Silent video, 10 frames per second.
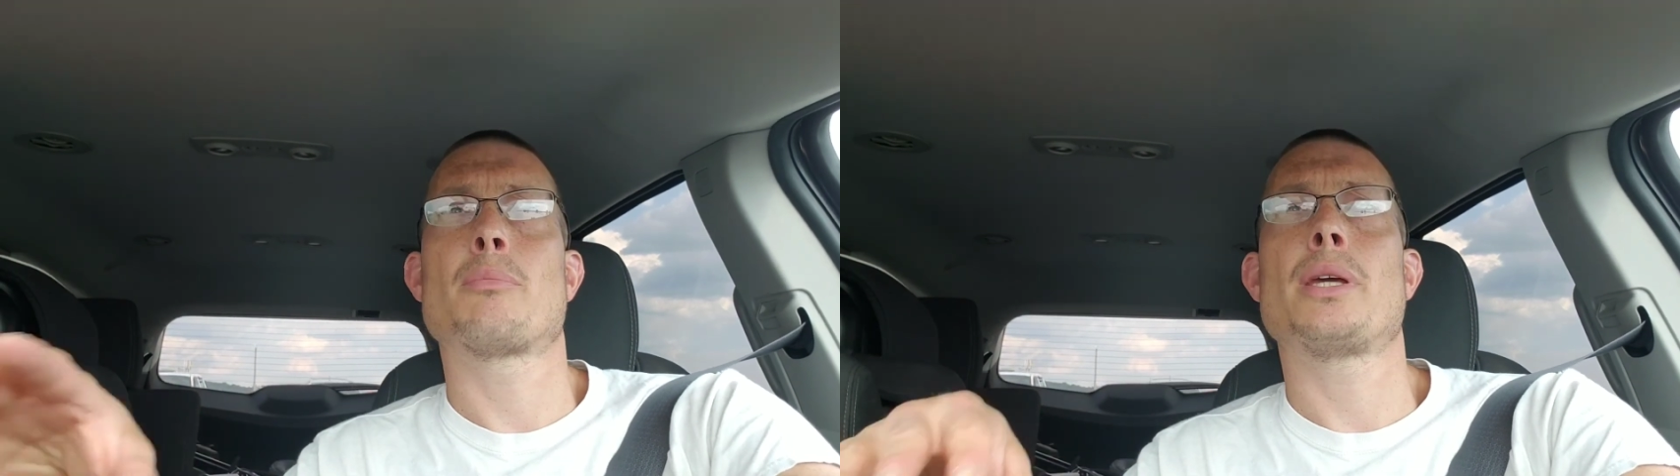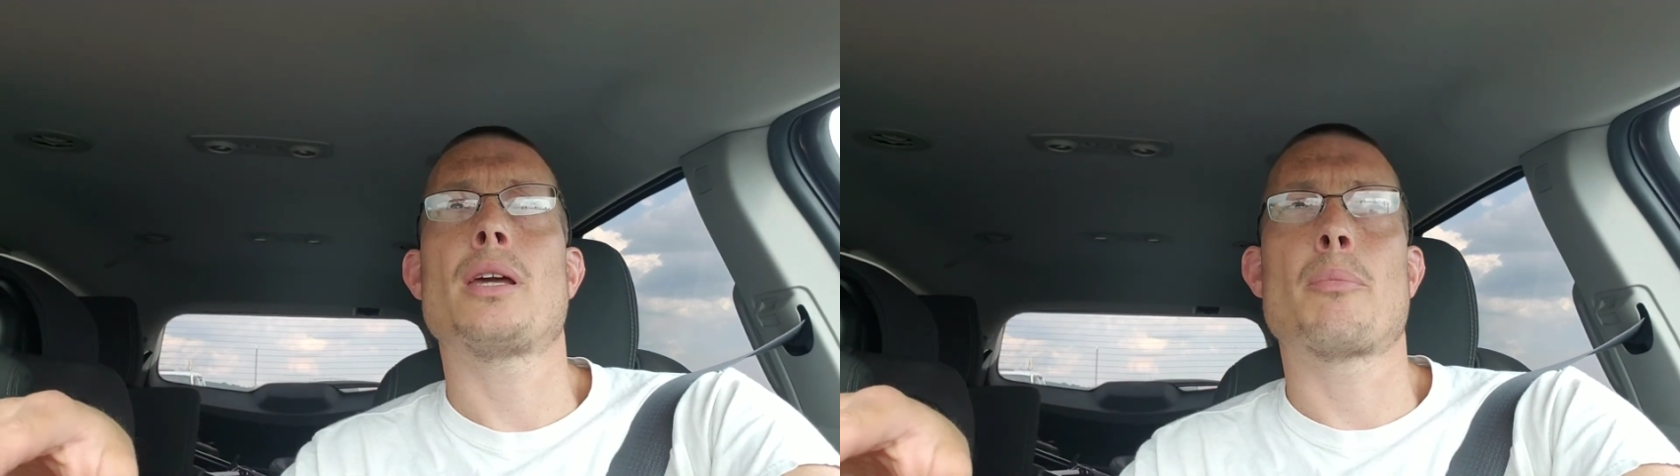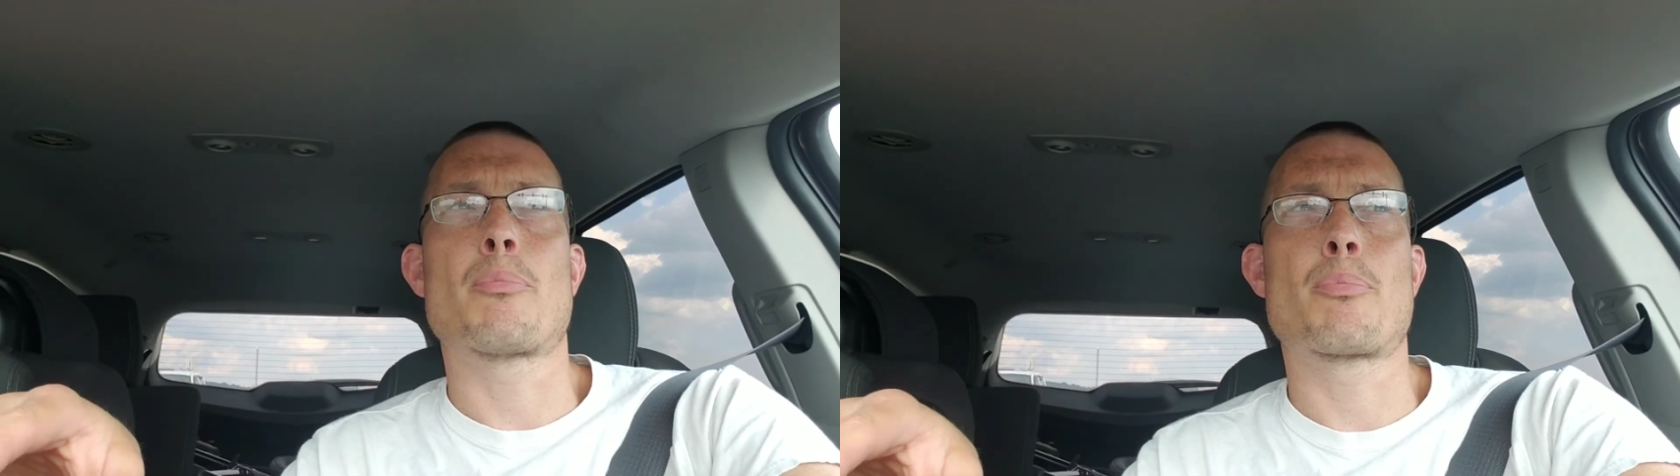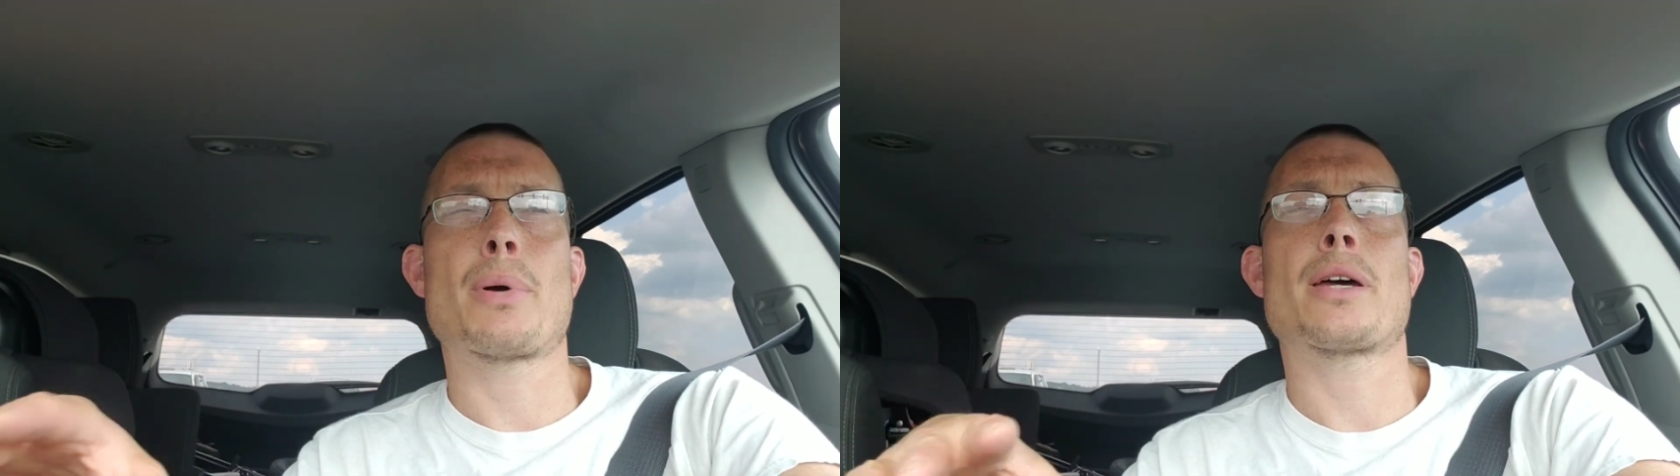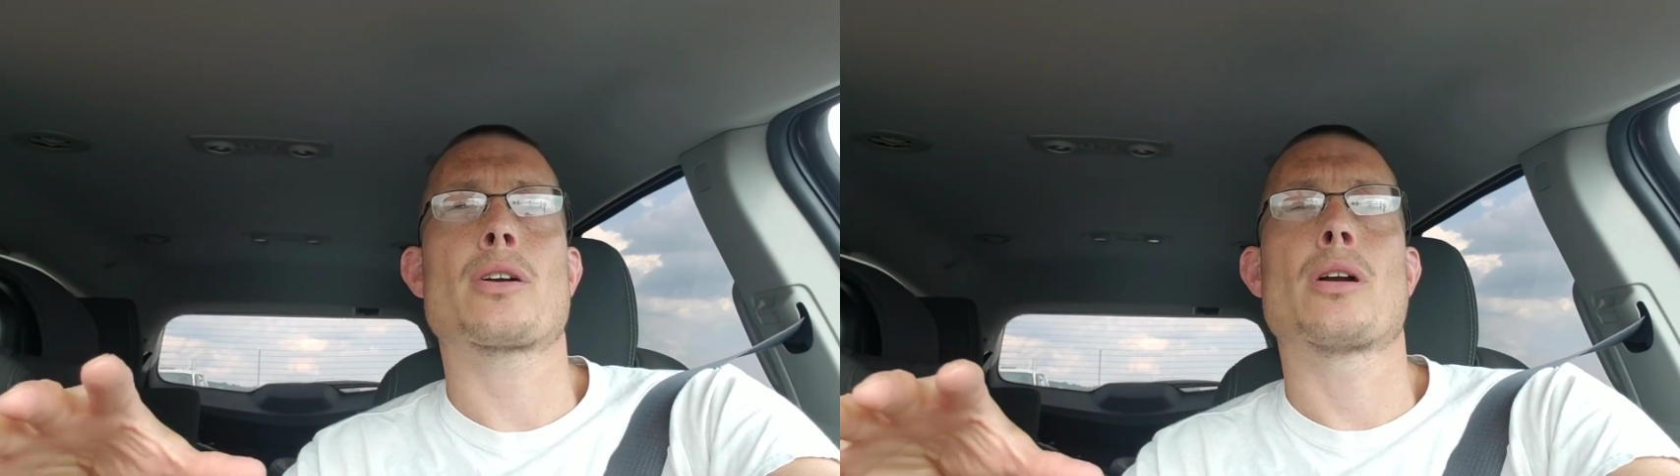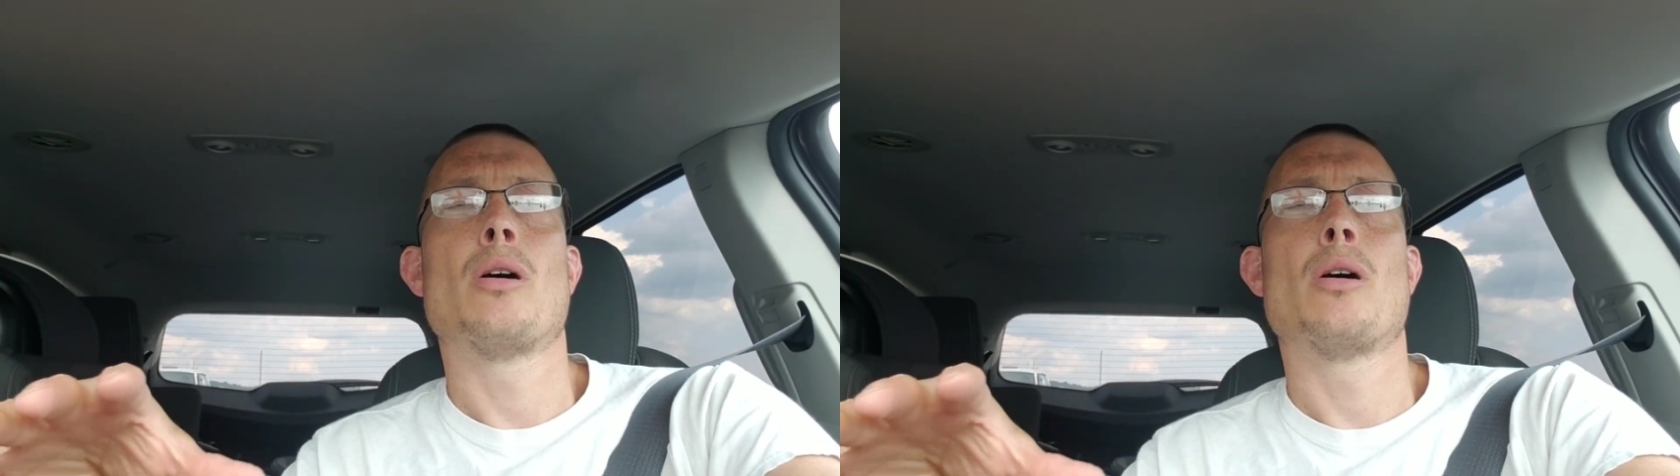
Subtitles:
be a better,